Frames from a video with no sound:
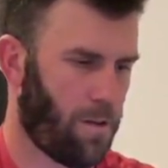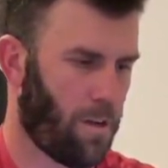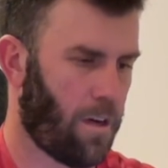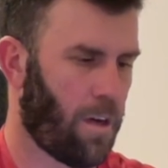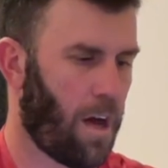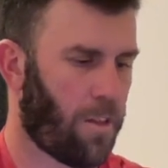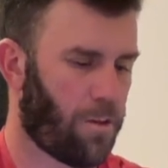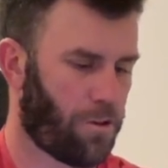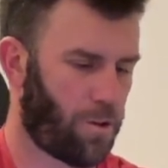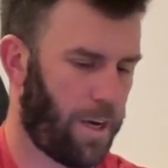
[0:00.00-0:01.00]
another
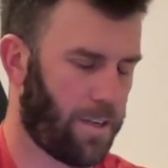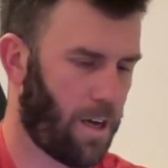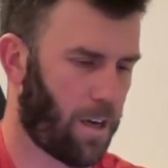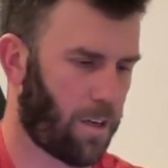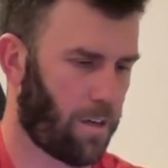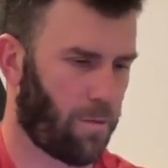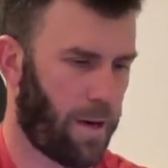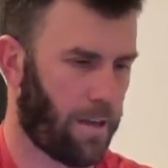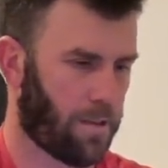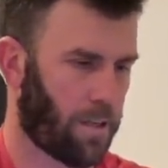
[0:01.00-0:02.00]
Trey Tucker.
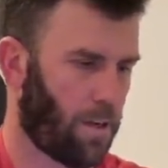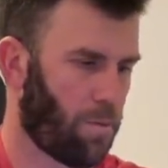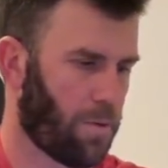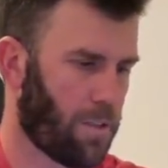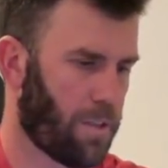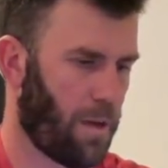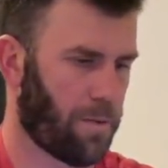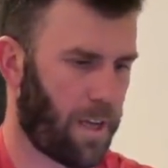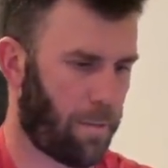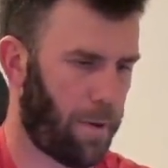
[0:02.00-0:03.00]
Wow, it's like almost the same
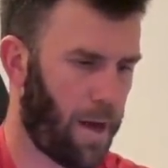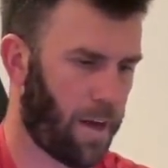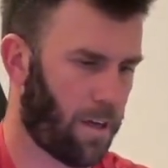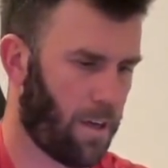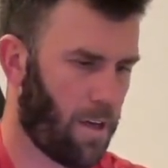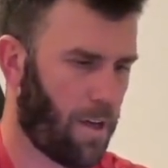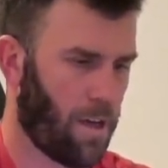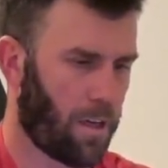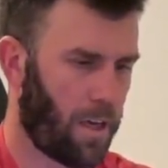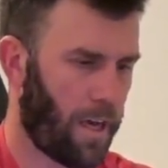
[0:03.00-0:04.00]
exact pack.
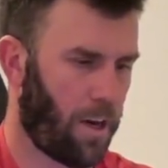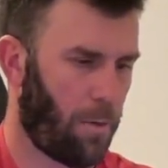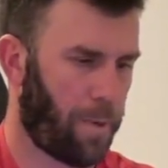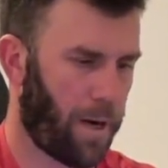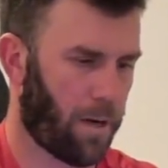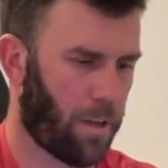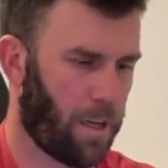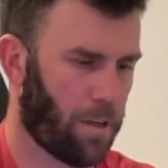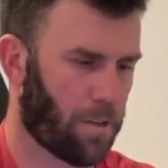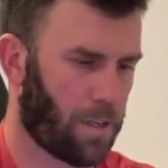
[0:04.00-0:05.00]
Okay, and our parallels